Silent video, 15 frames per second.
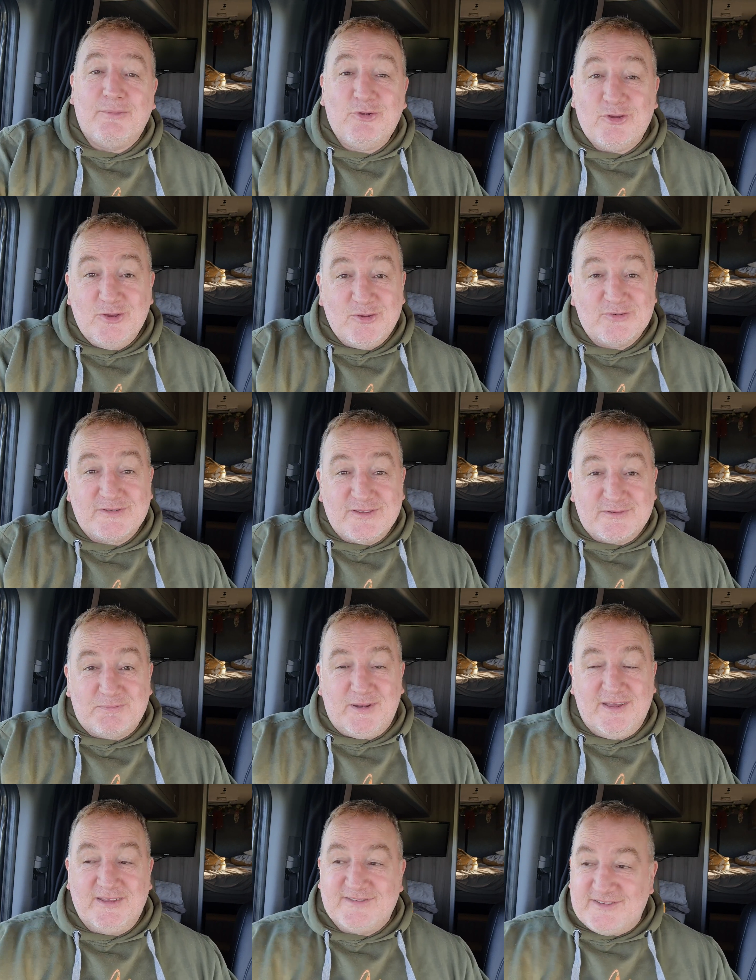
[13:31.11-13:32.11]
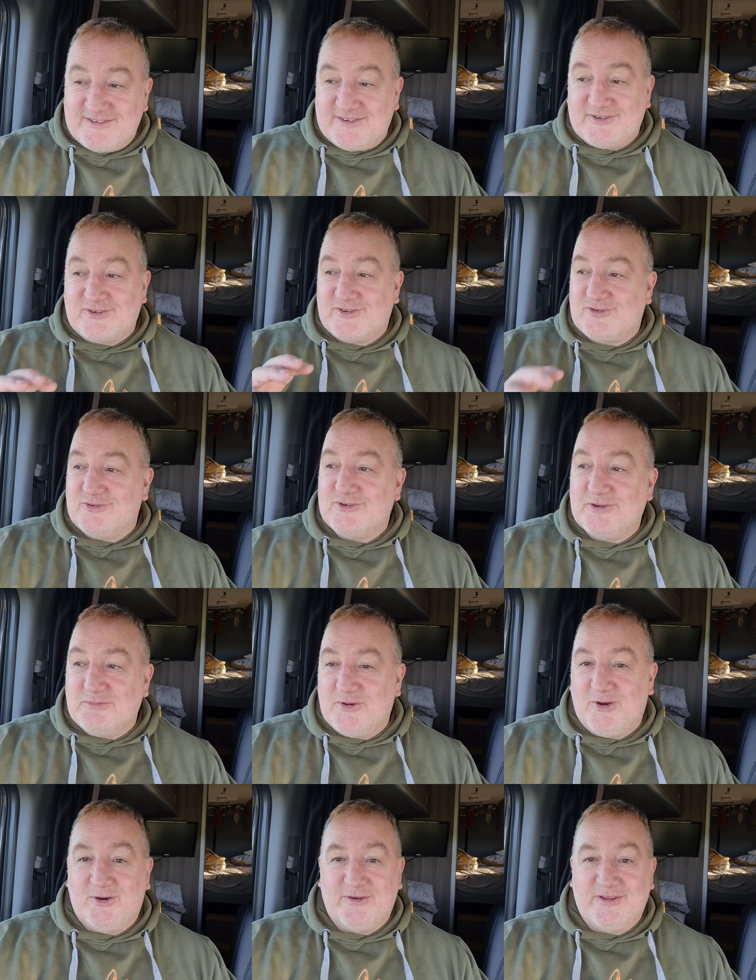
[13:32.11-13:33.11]
I'm not using this place. This is a Sunday
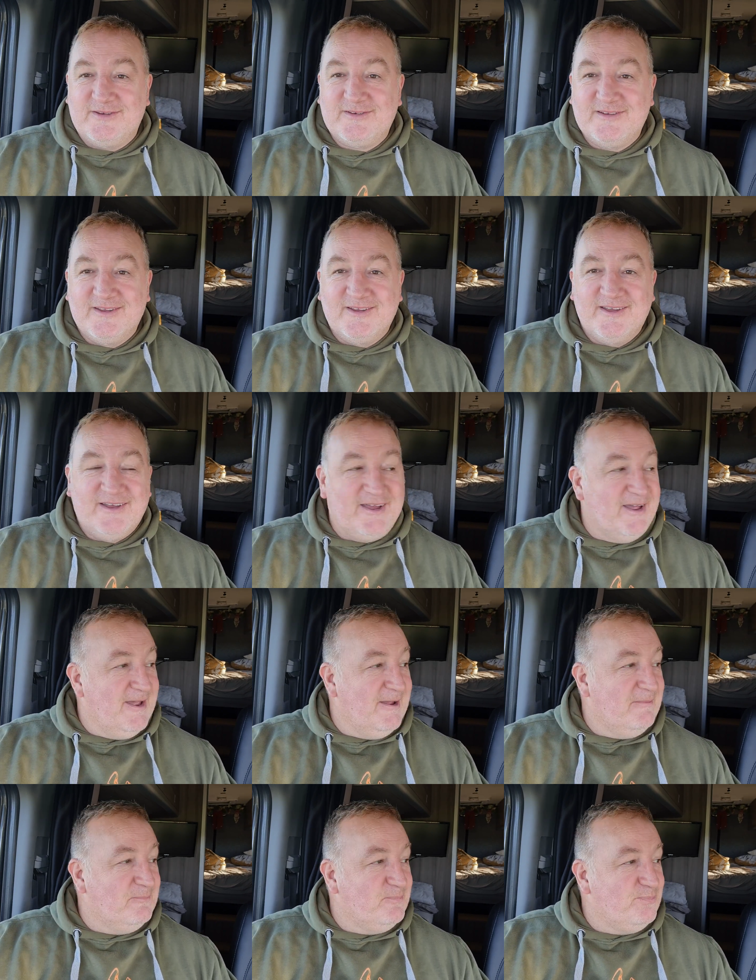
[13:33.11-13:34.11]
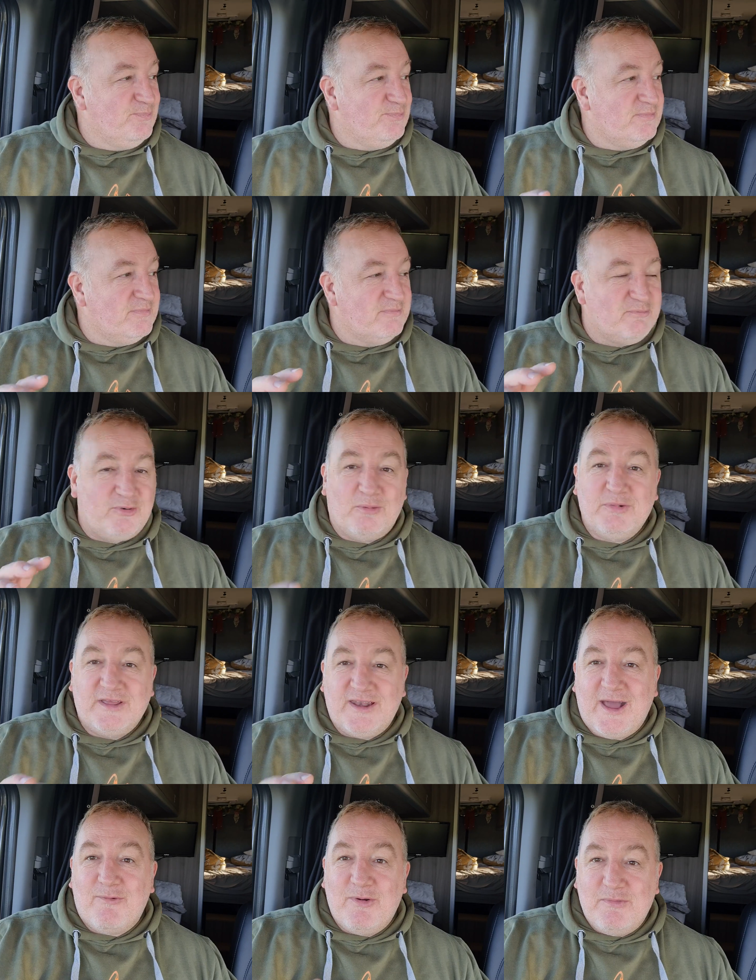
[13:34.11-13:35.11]
morning. Um, probably
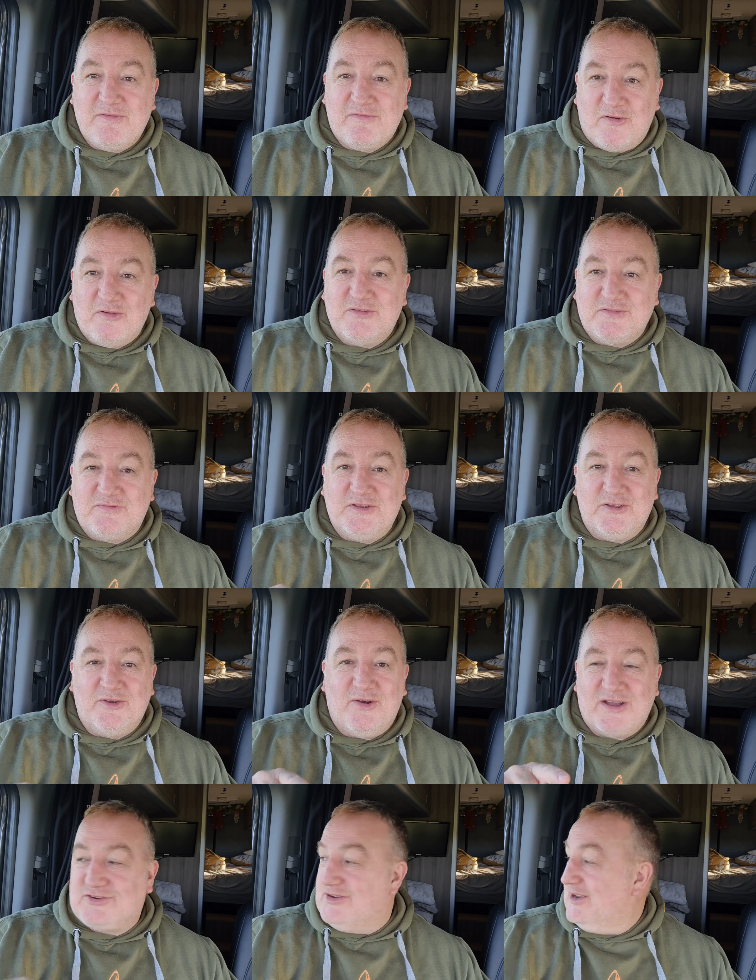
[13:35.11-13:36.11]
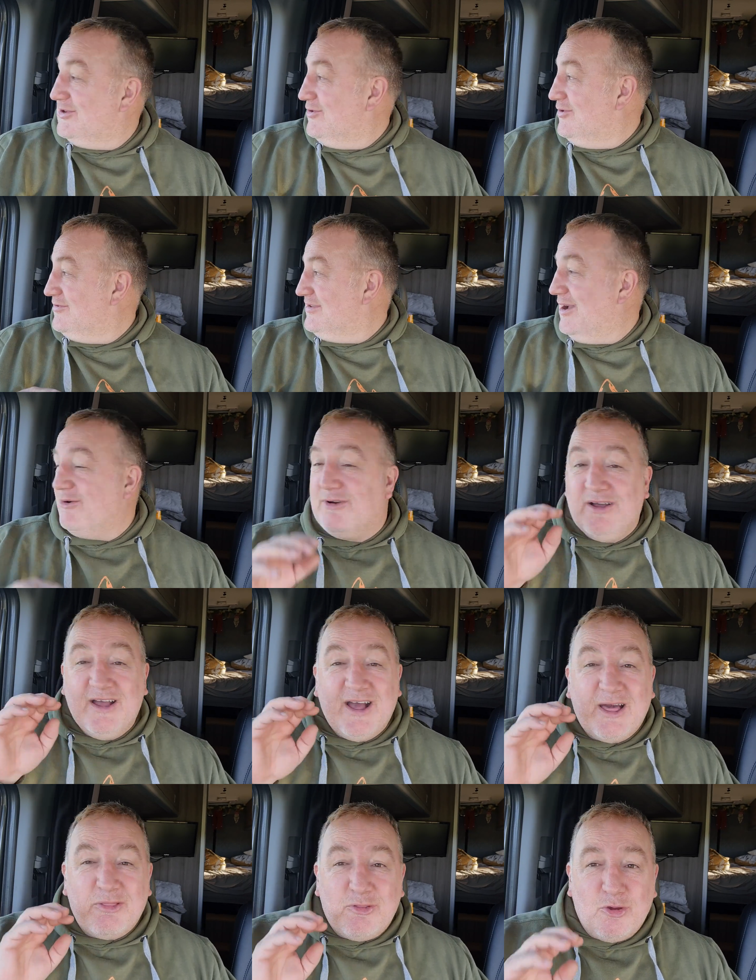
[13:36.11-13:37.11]
an hour before this video actually goes out.
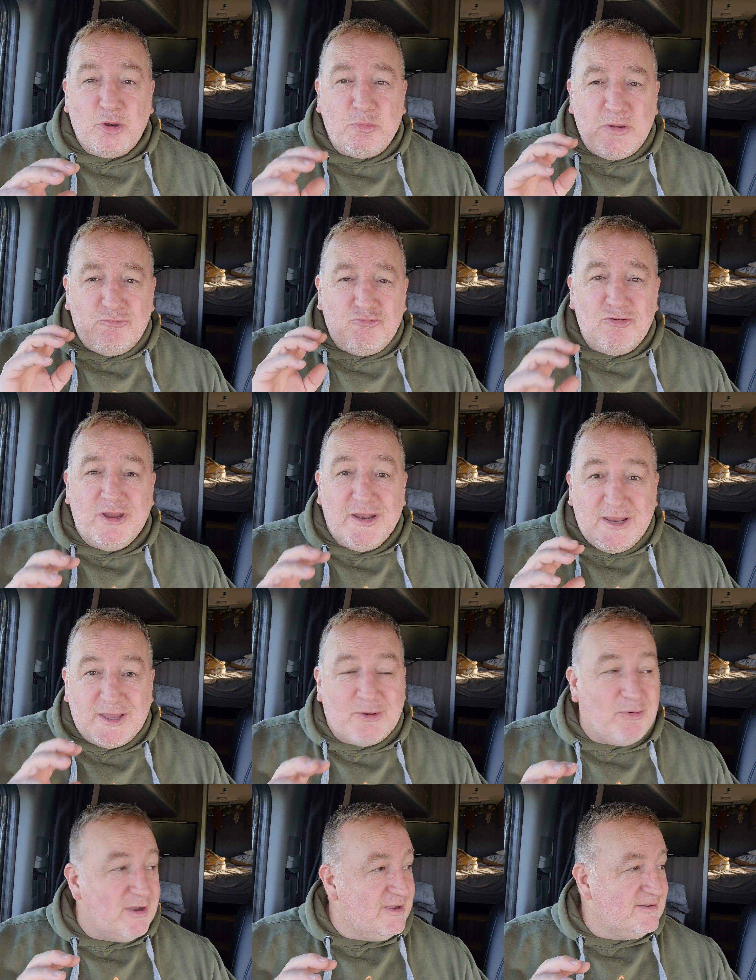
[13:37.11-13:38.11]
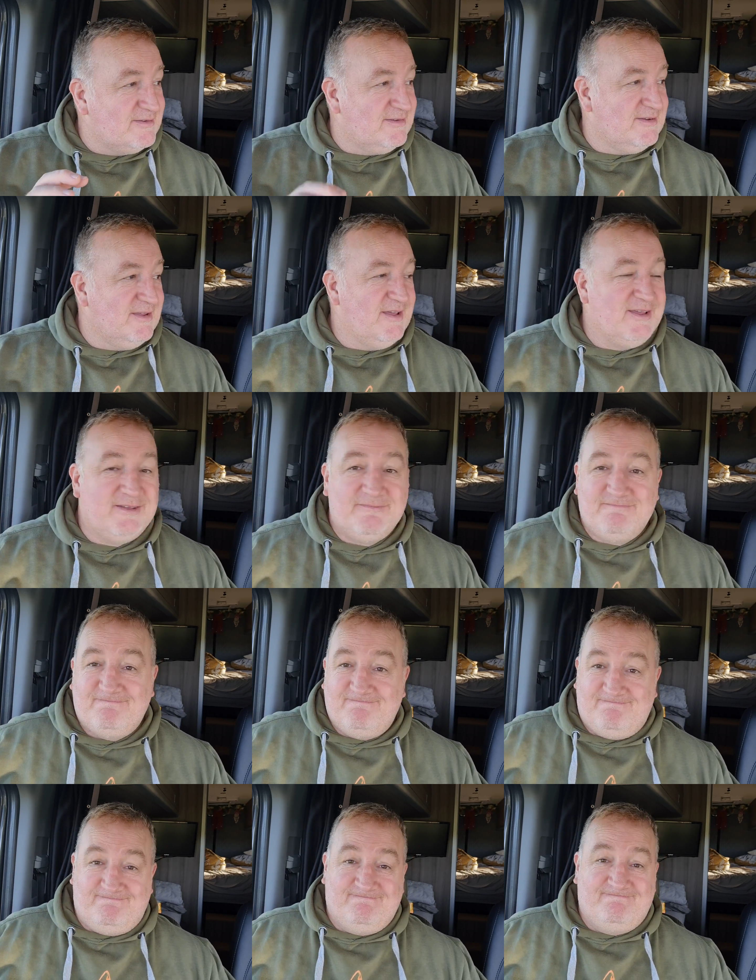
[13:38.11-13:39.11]
I thought it'd be really quiet today.
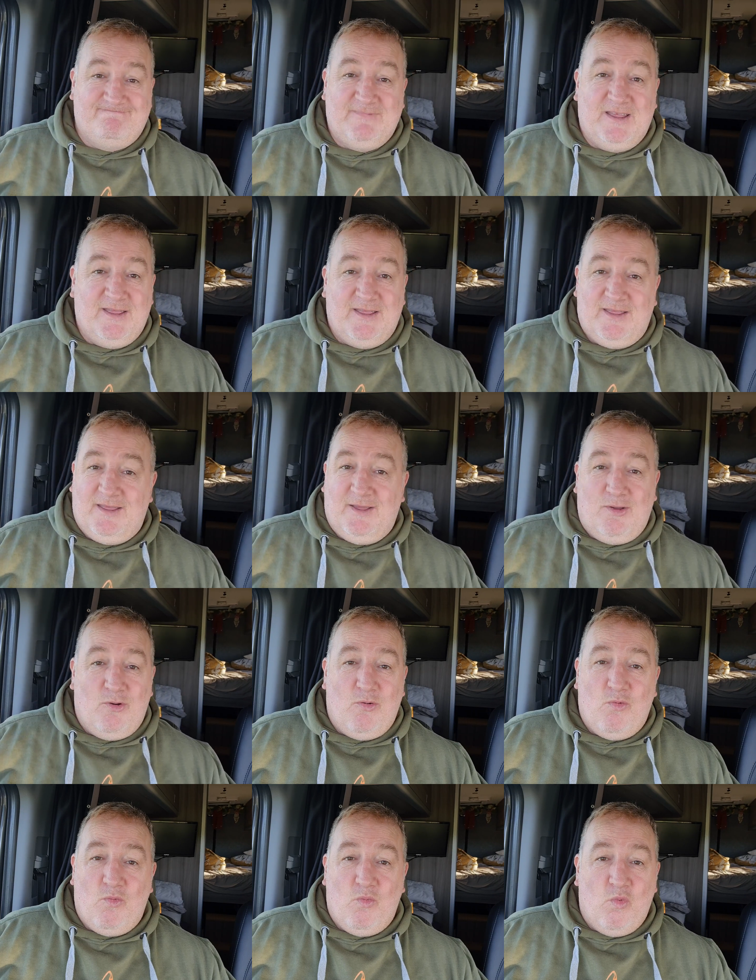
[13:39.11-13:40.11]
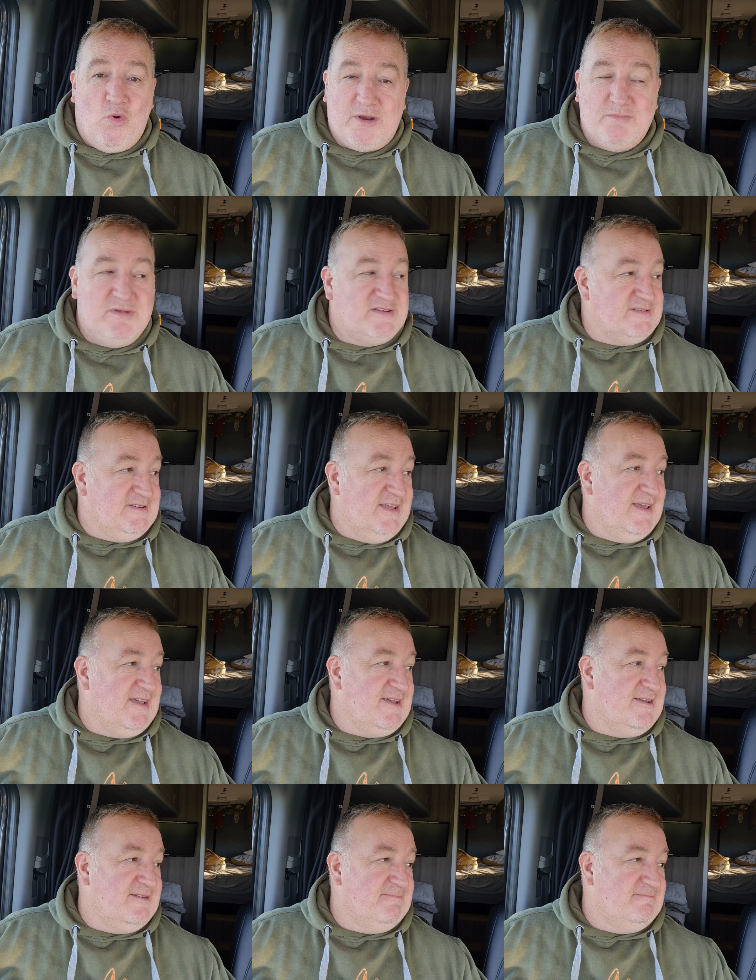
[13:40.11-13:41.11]
What a mistake.